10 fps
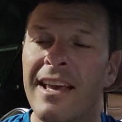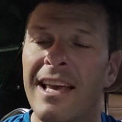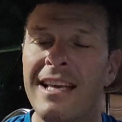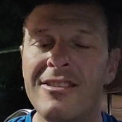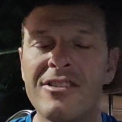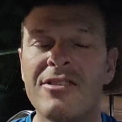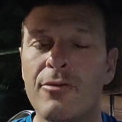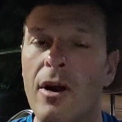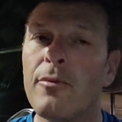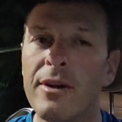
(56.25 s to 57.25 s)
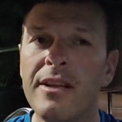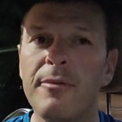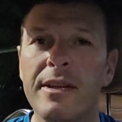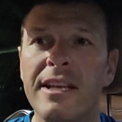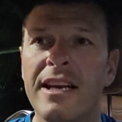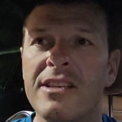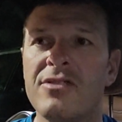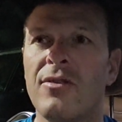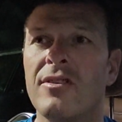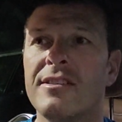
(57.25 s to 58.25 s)
he's just a really, really nice
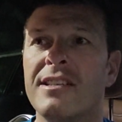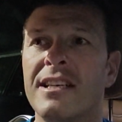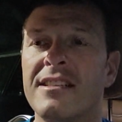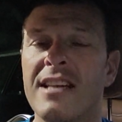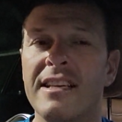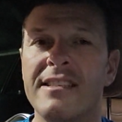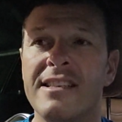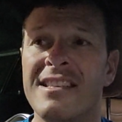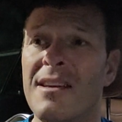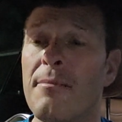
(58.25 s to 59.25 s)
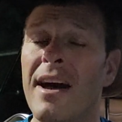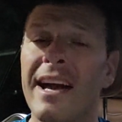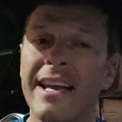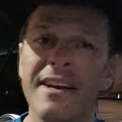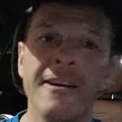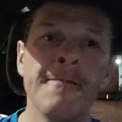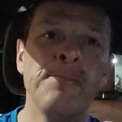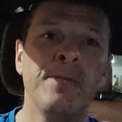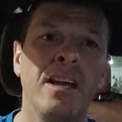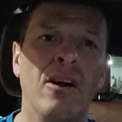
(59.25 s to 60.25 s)
horse, and it's nice to see him back. And,
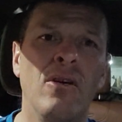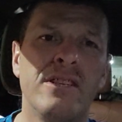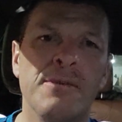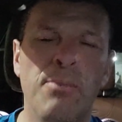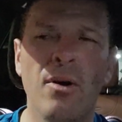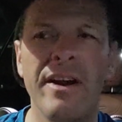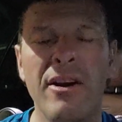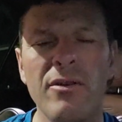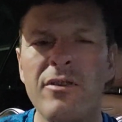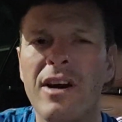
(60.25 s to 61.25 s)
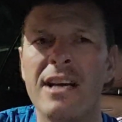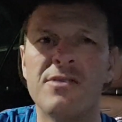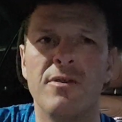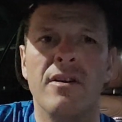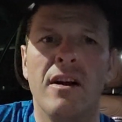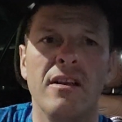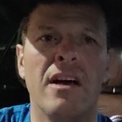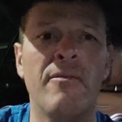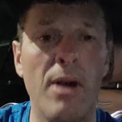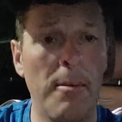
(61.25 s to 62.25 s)
you know, it's important. I know you guys were, a
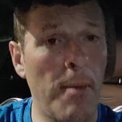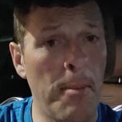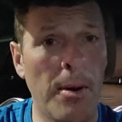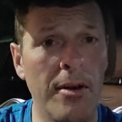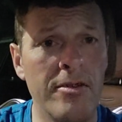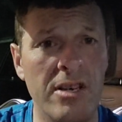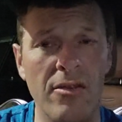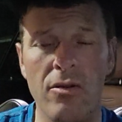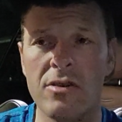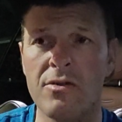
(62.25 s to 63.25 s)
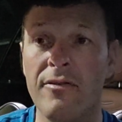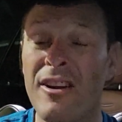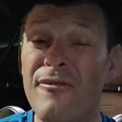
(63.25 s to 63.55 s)
lot of my partners on the horse were very